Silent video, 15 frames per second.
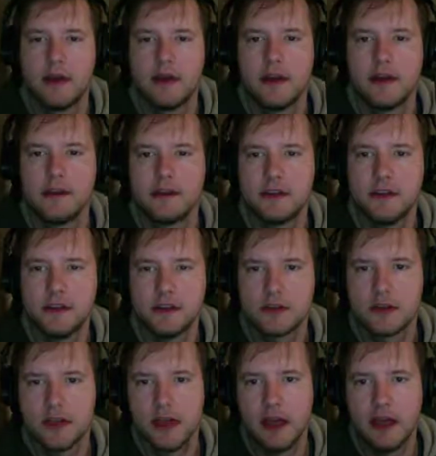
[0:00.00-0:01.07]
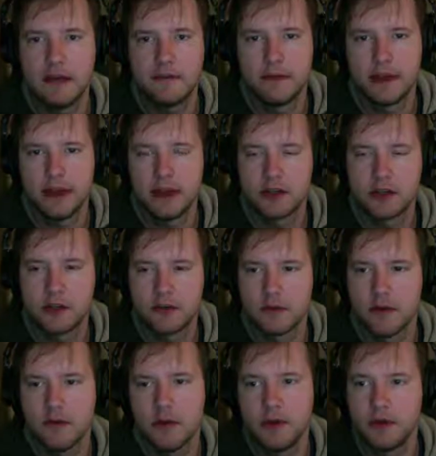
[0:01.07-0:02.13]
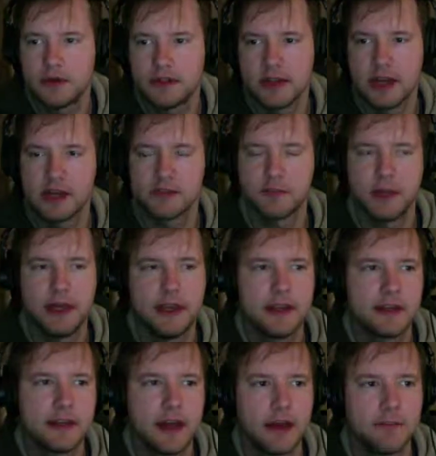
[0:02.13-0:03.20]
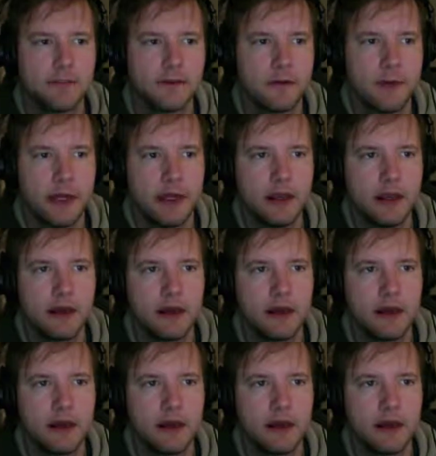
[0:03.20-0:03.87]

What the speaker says: is usually a financial review / planning time for me.